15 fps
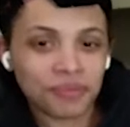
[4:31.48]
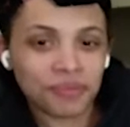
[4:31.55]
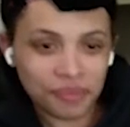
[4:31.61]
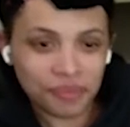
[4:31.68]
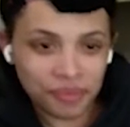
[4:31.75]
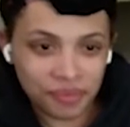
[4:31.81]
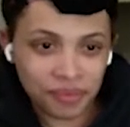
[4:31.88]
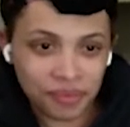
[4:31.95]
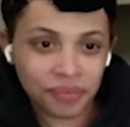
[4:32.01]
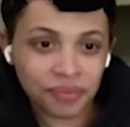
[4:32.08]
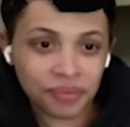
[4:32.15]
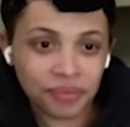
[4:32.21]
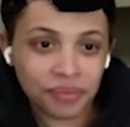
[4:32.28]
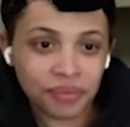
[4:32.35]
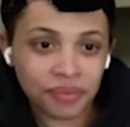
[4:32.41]

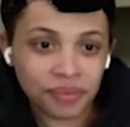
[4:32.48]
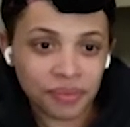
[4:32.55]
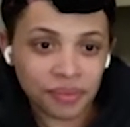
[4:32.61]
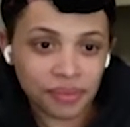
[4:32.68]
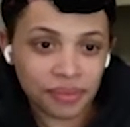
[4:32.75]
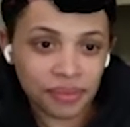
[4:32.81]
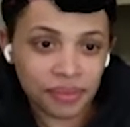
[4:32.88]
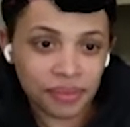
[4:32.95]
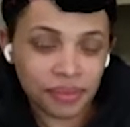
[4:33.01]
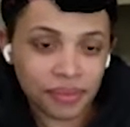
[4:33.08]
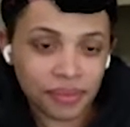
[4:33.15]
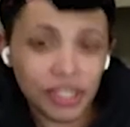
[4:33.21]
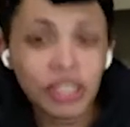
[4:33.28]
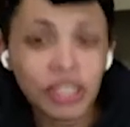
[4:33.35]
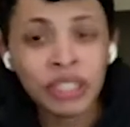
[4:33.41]

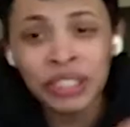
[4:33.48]
(silent)